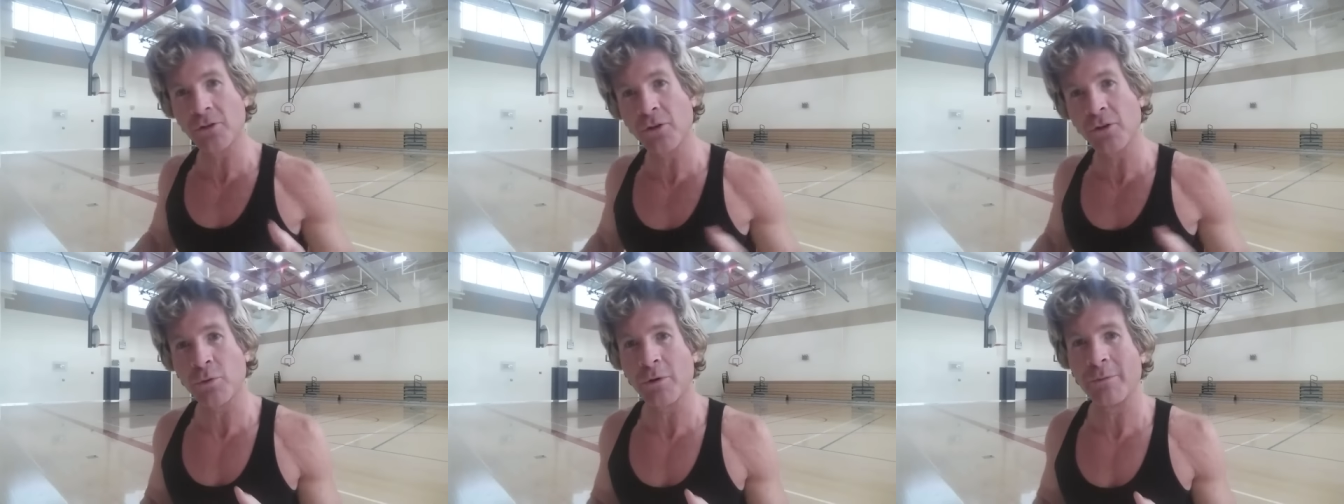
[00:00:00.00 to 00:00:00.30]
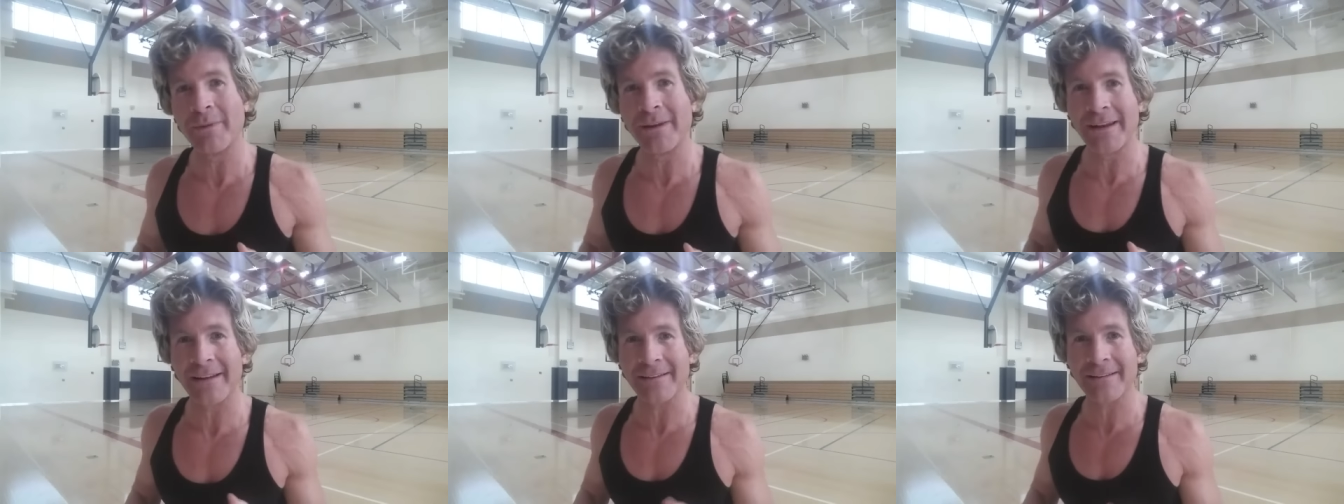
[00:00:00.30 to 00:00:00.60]
two to three
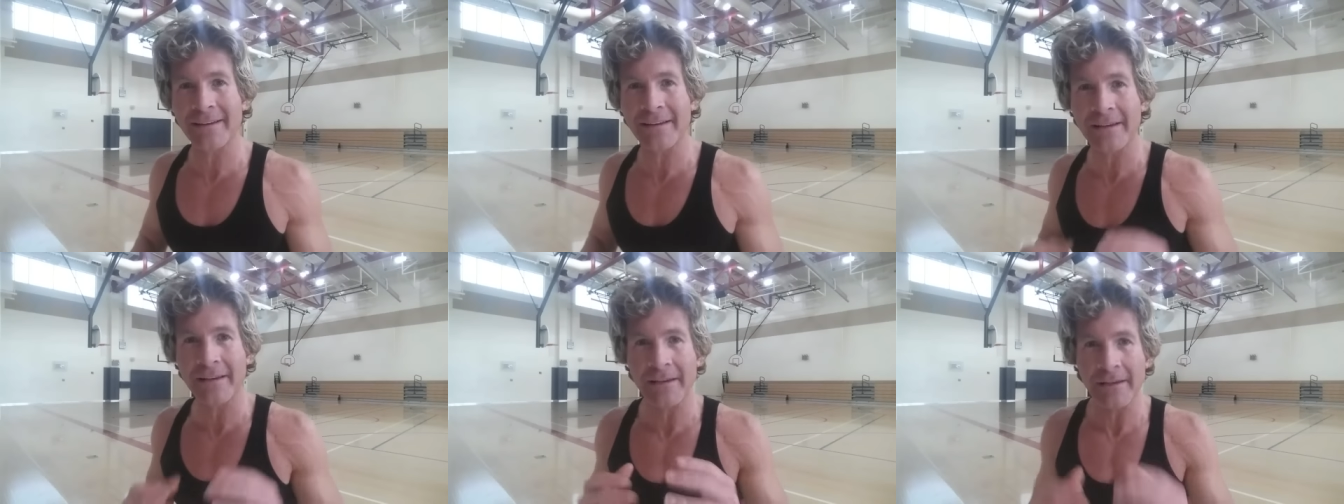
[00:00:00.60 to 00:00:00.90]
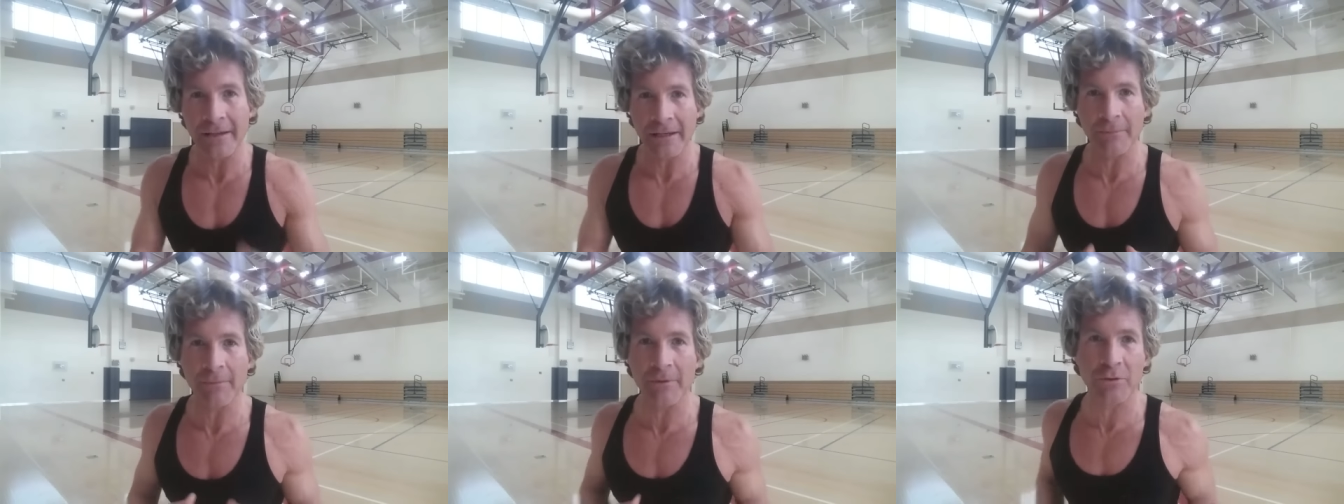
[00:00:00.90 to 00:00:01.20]
minutes
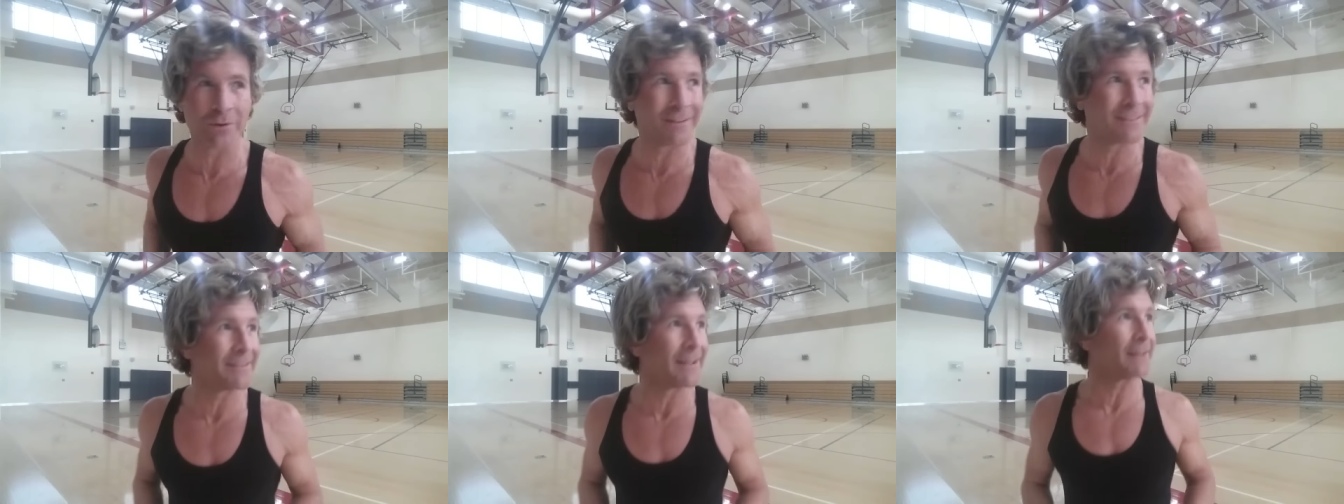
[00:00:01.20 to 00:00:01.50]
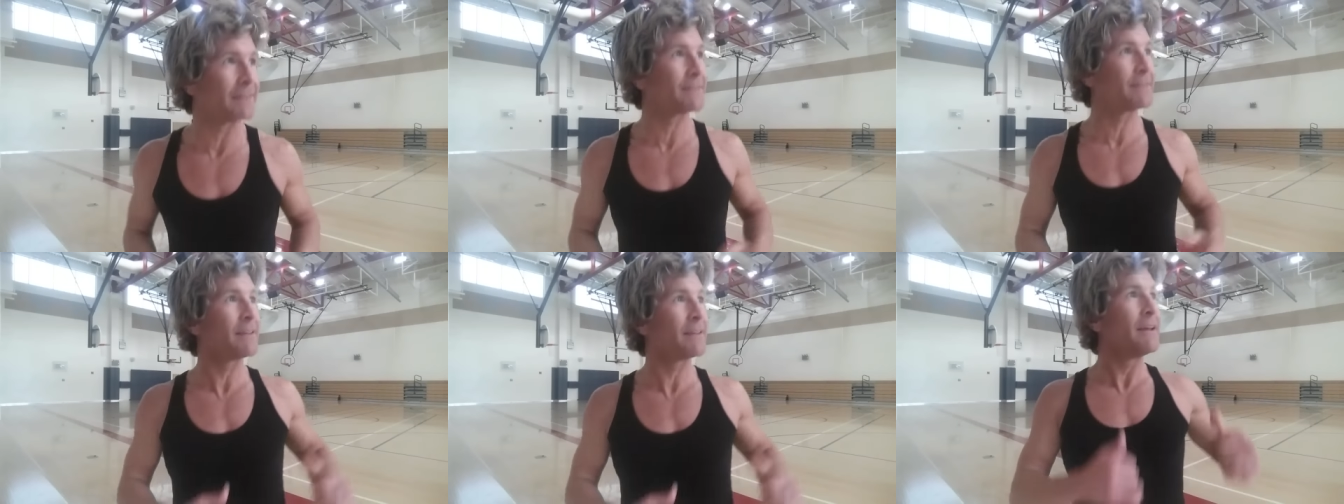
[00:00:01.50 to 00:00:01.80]
in between
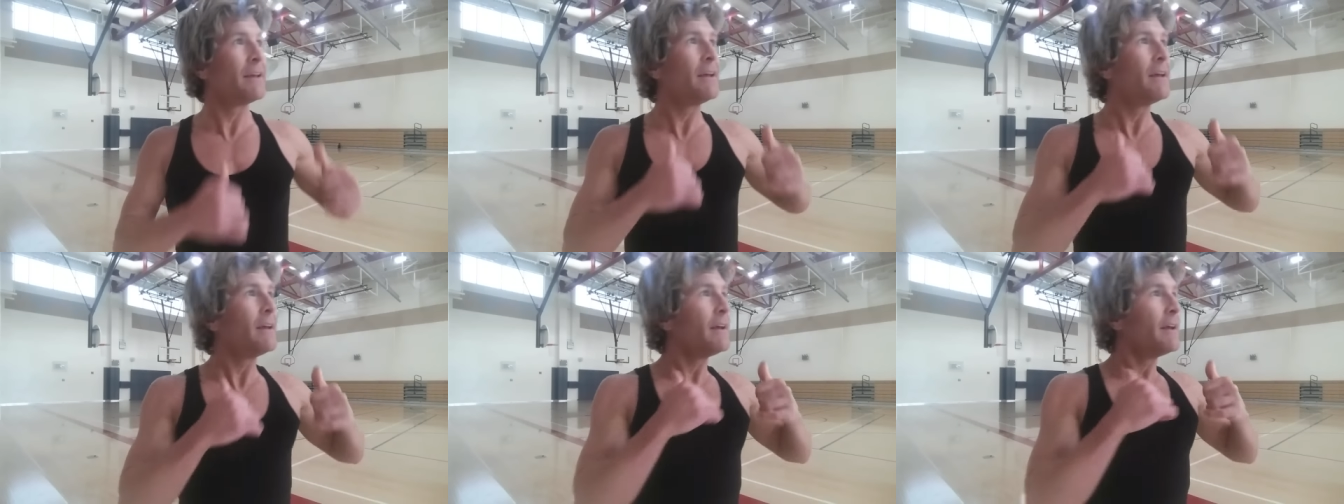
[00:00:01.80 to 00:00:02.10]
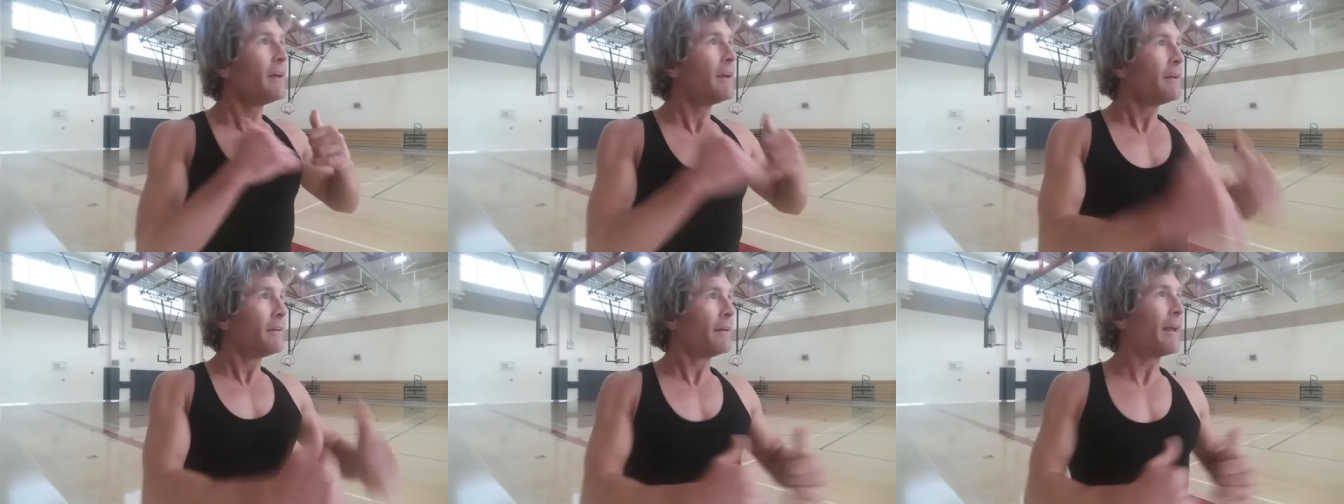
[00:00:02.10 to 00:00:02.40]
sets.
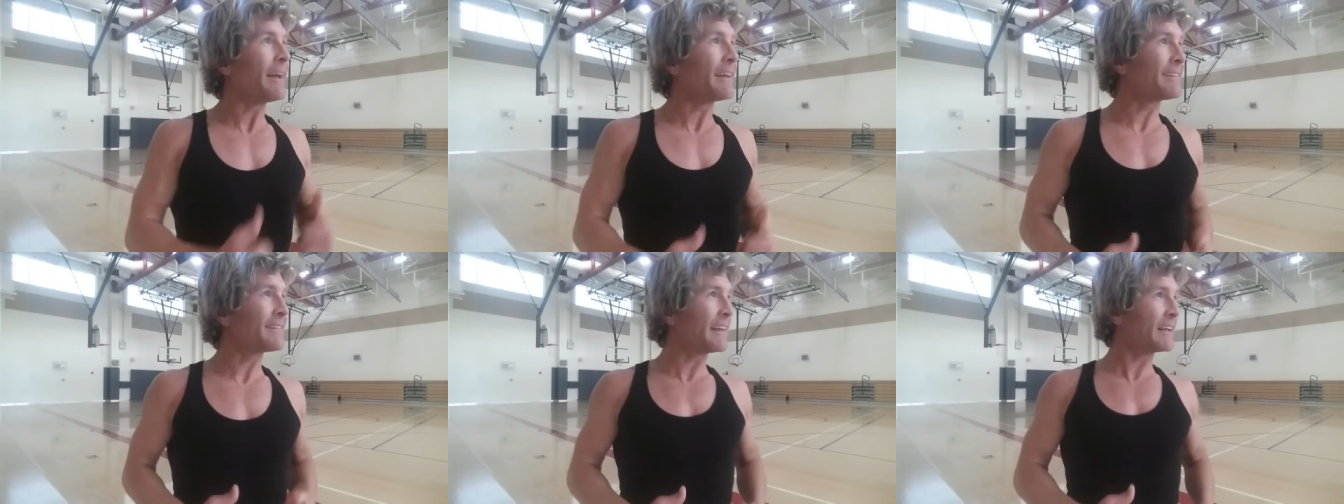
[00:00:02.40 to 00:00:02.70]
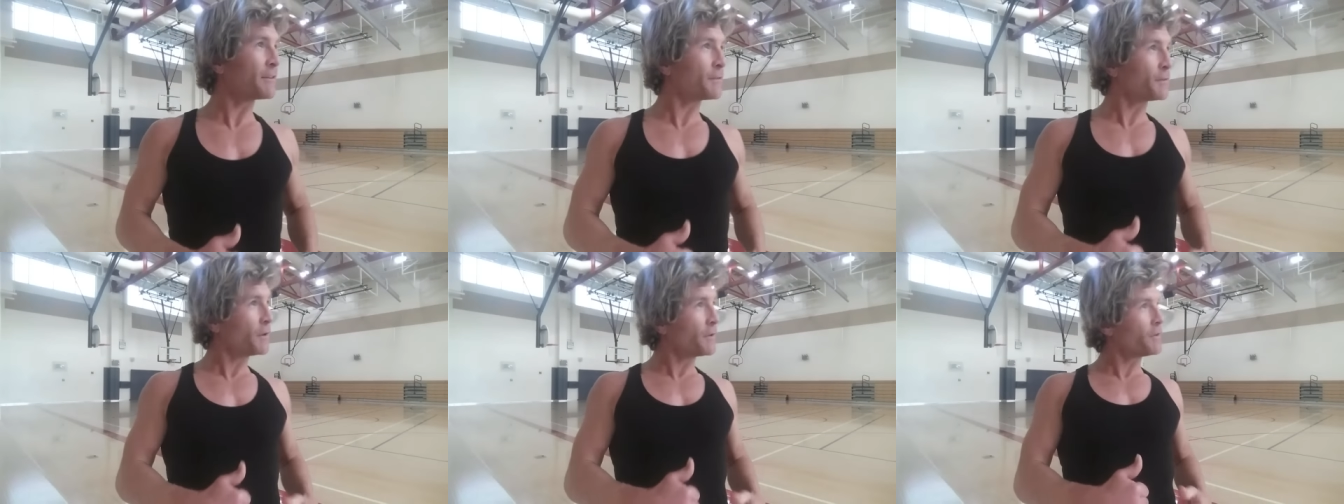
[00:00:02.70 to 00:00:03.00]
Nice,
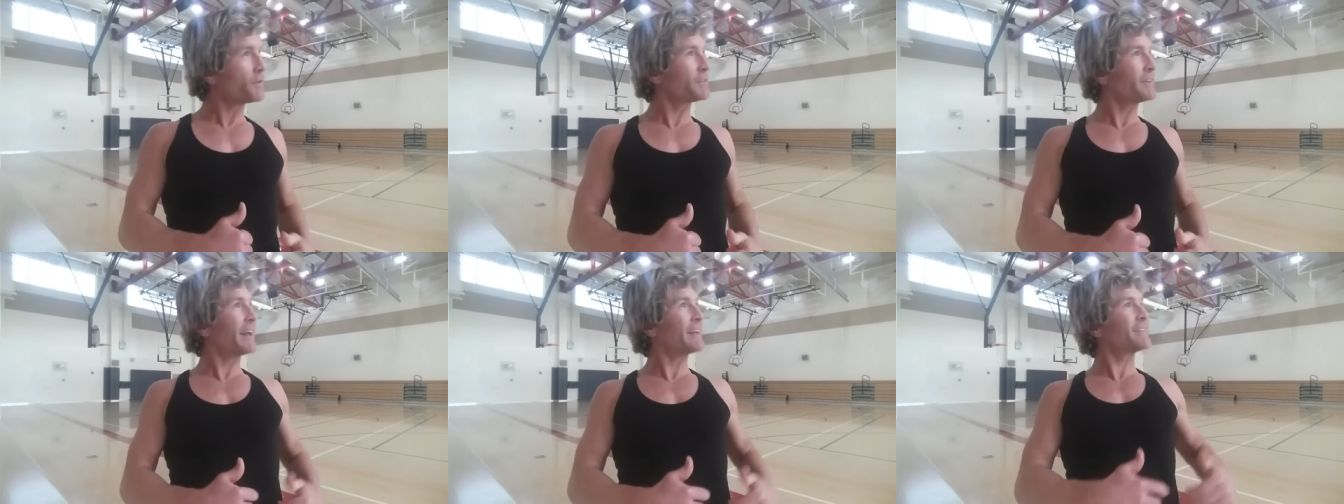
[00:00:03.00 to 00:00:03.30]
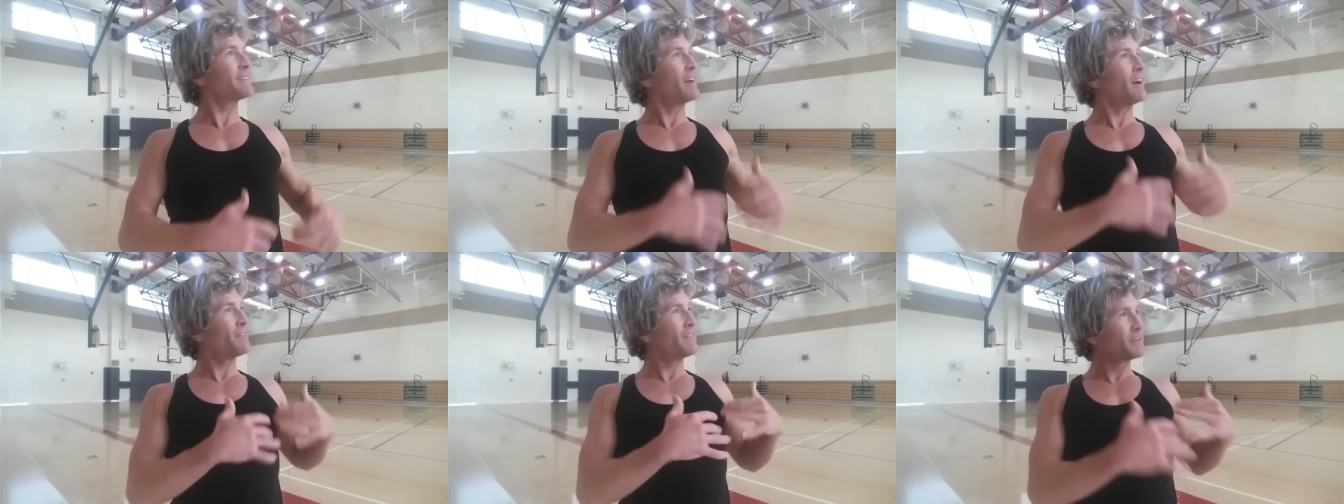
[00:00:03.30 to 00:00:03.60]
thanks for turning those
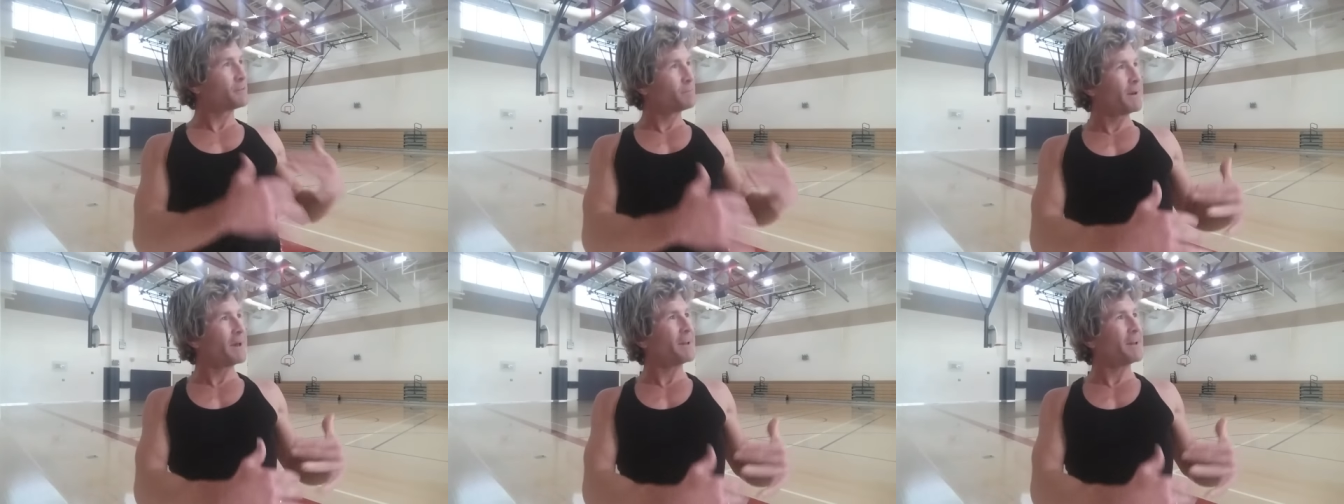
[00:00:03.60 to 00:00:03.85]
lights off, it's